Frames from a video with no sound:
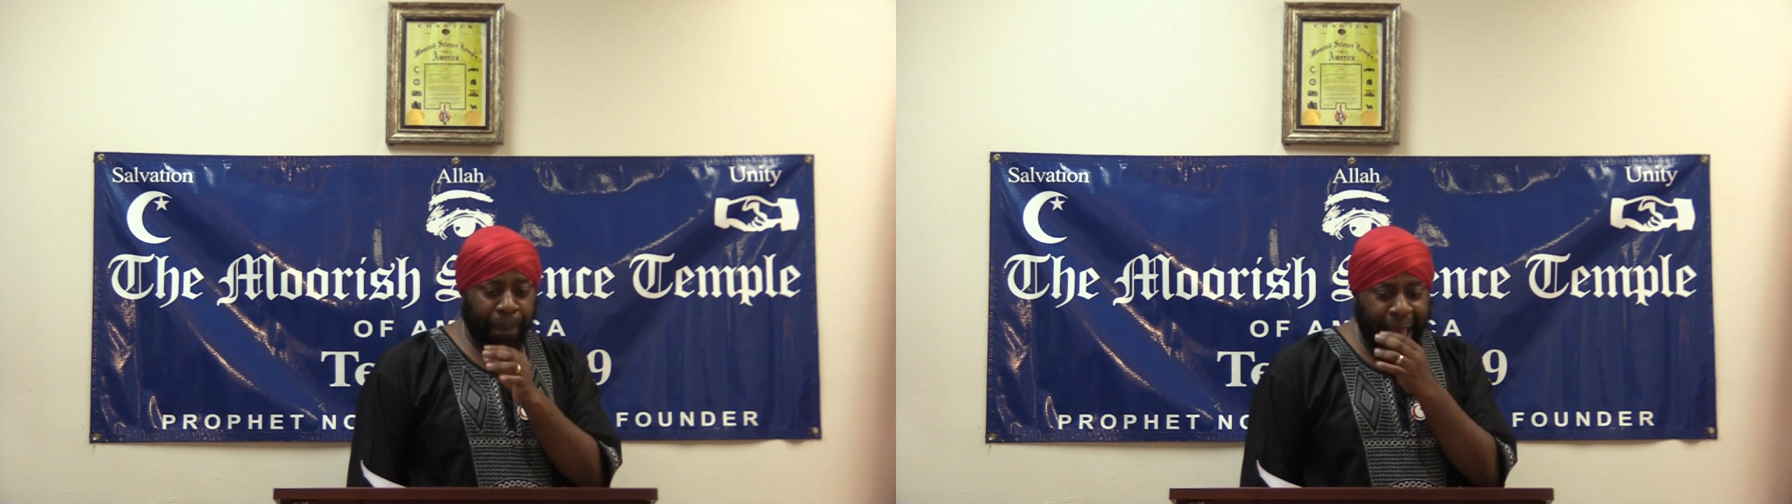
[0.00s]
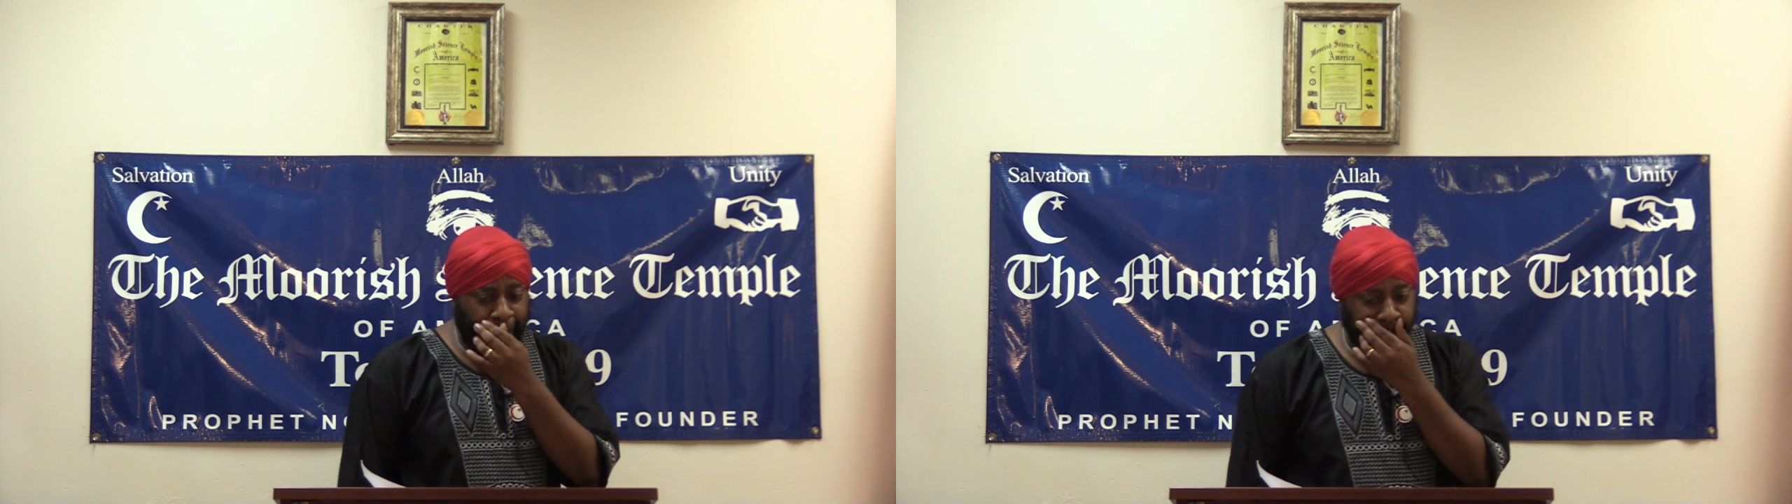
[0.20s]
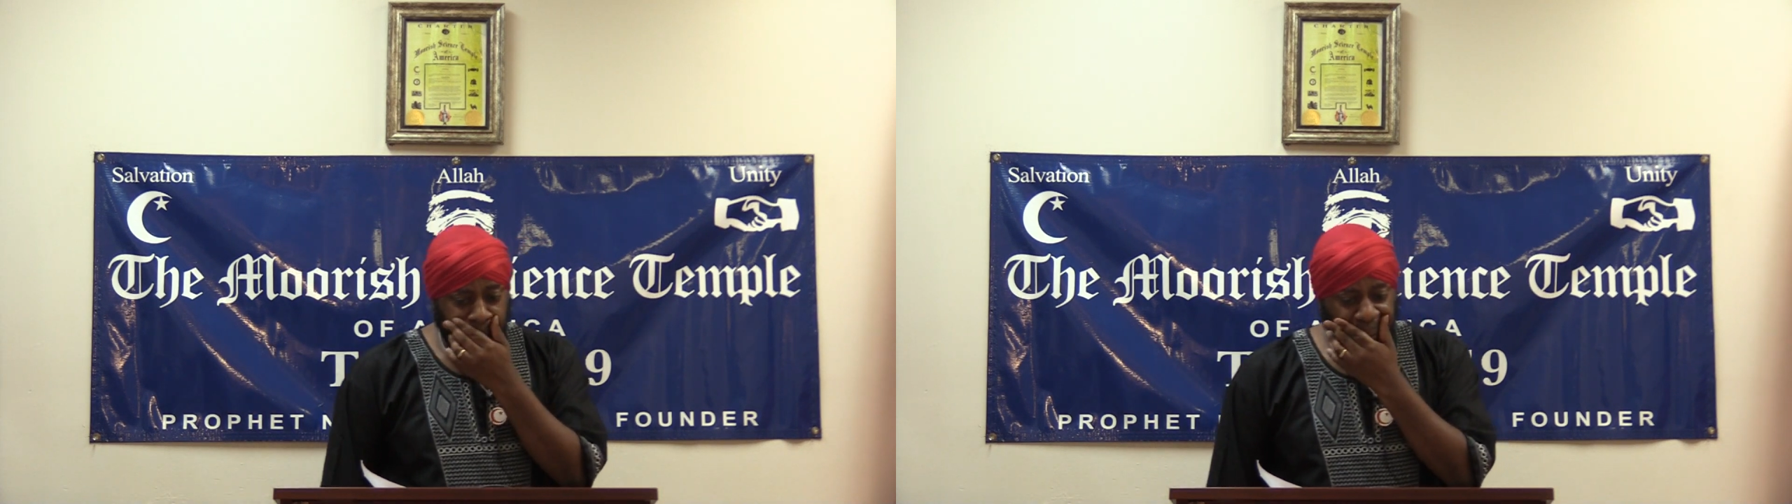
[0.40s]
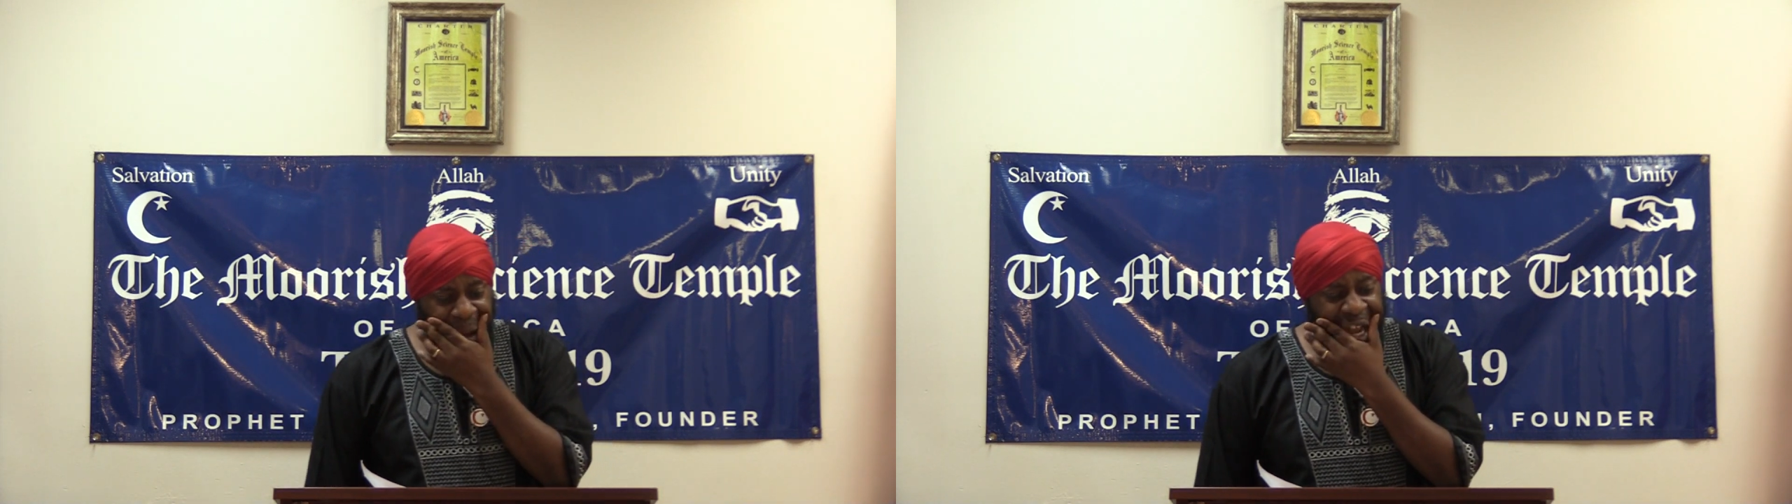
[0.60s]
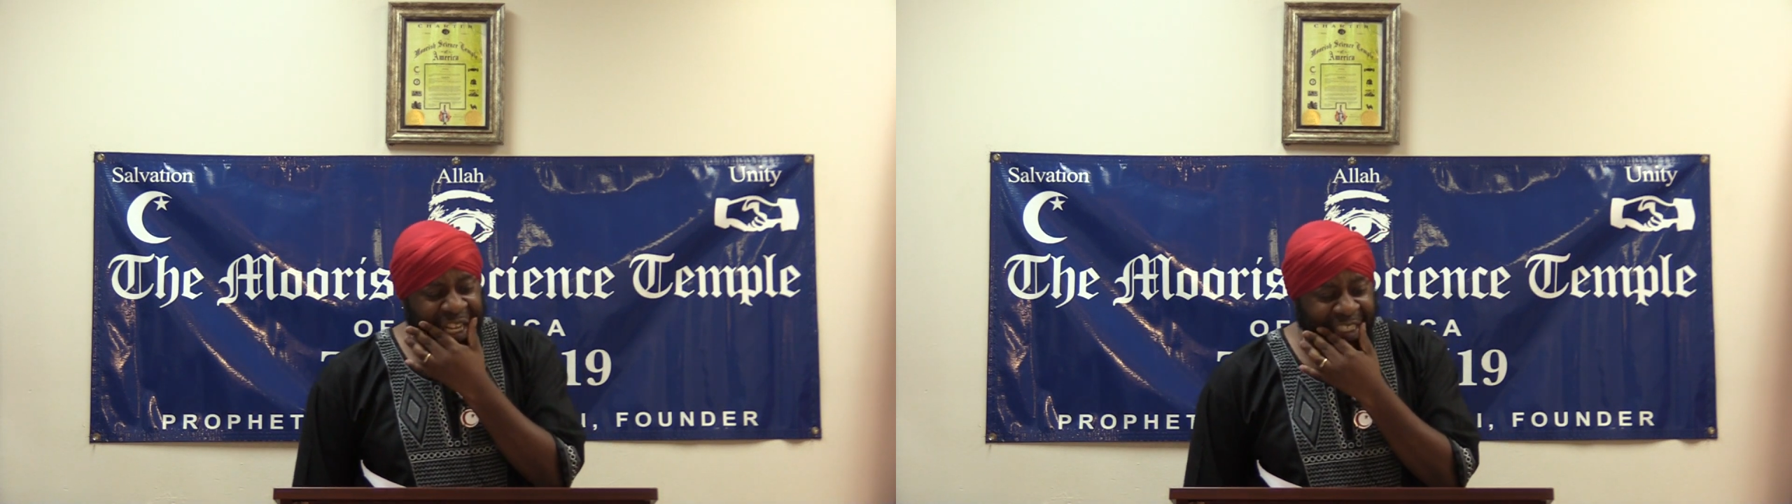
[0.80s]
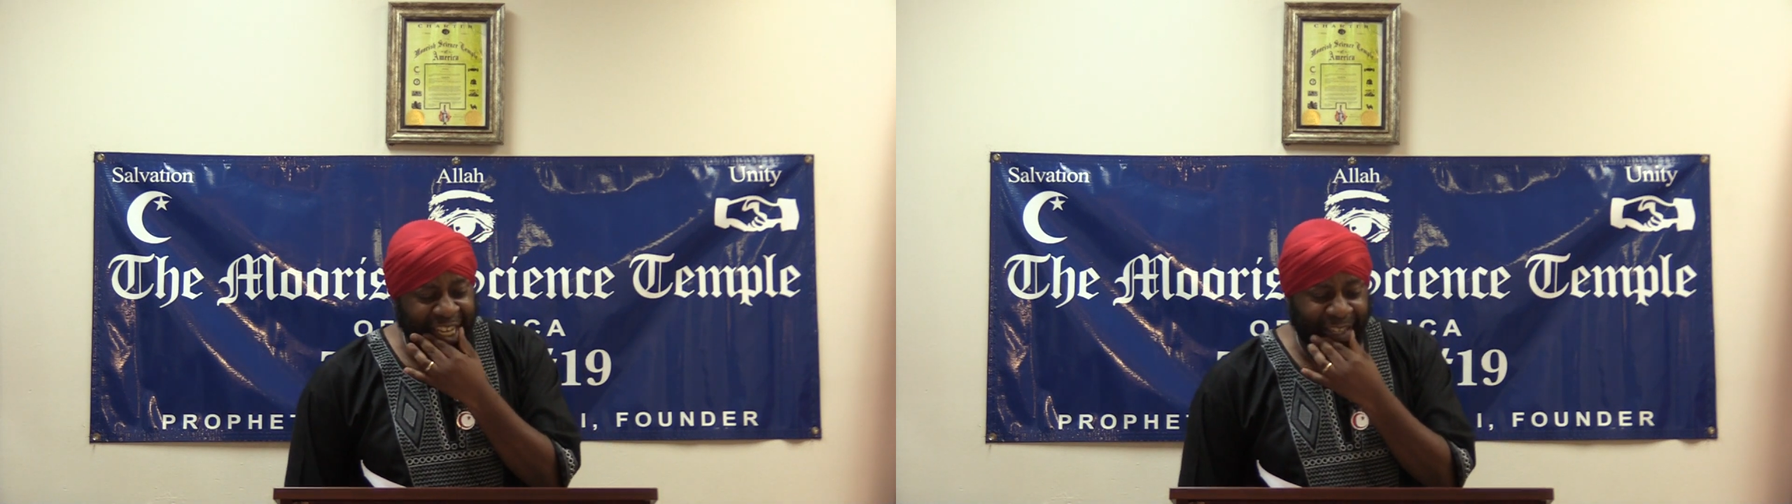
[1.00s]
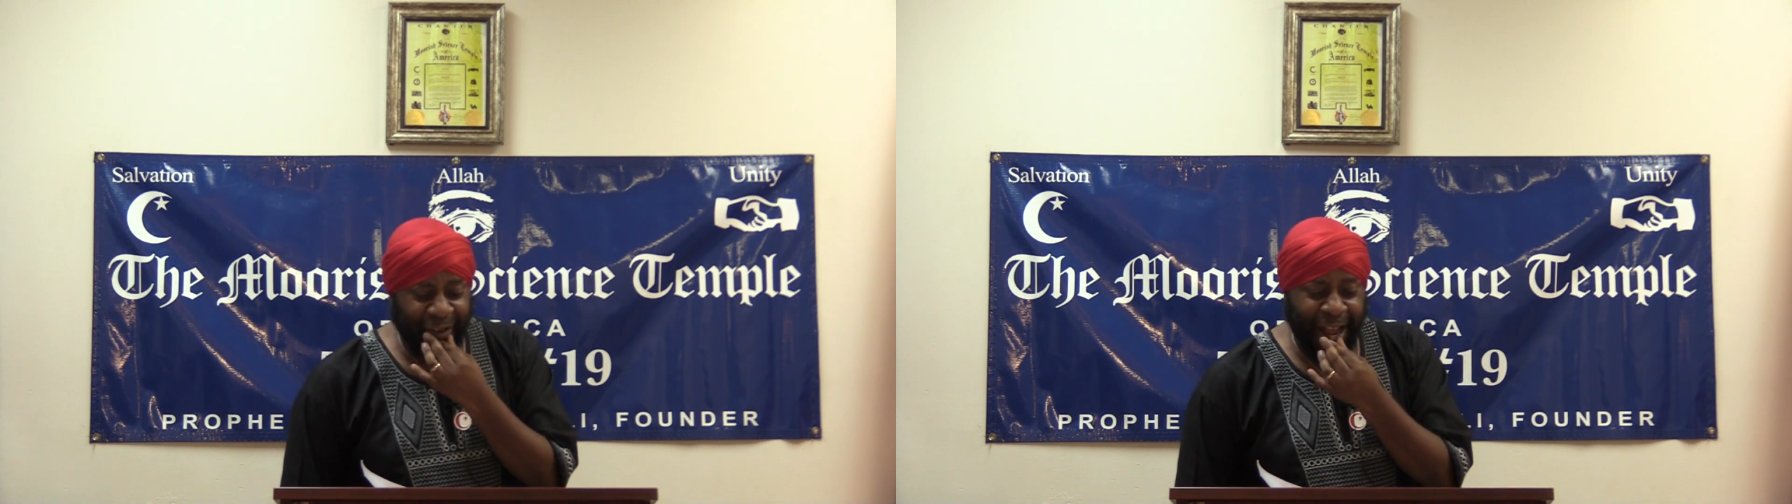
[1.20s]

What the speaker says: back in these texts,